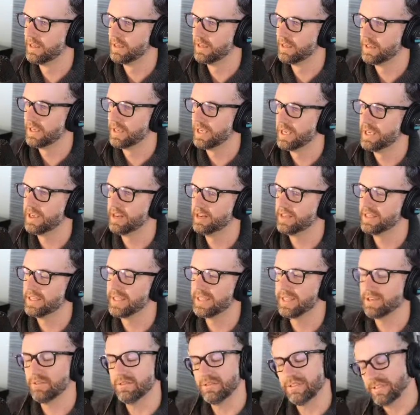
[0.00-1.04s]
Okay, it looks
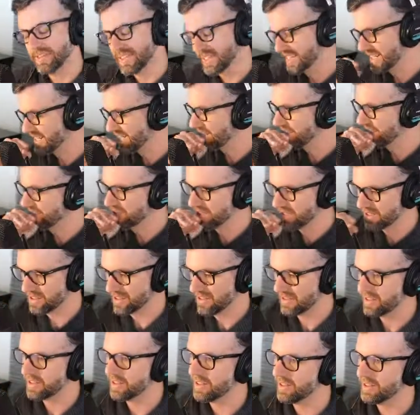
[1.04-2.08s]
like, oh, I need to get
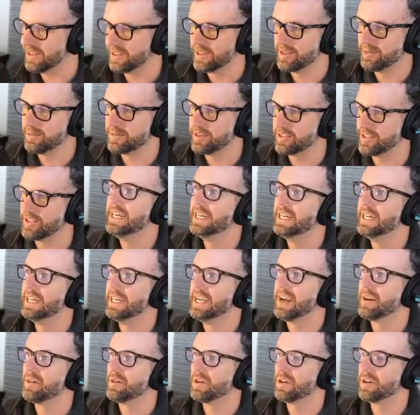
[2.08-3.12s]
into a position. Okay,
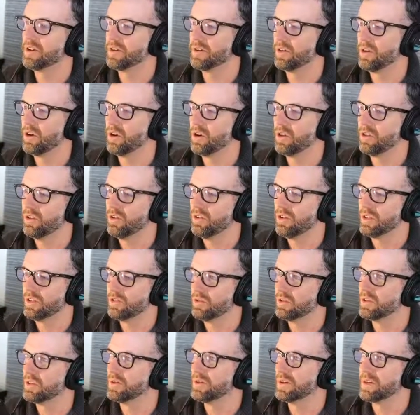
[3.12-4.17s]
I'm going to go through this
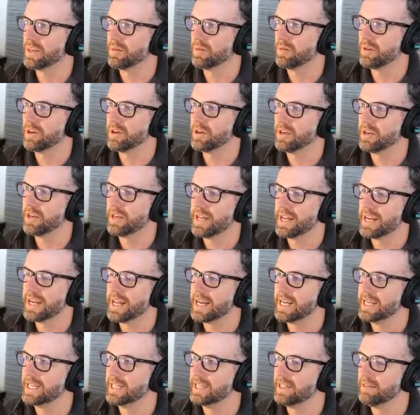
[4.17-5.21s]
real quick. I'm not going
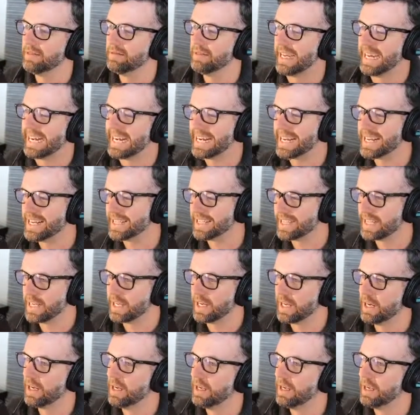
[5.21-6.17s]
to analyze that.